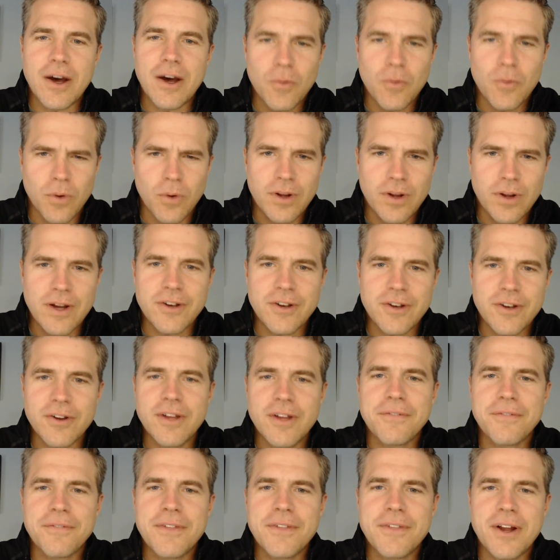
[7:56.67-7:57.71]
work on your
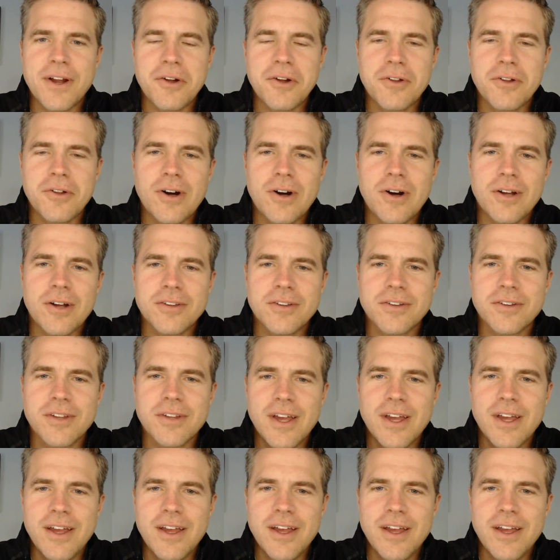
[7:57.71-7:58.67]
if-then clauses,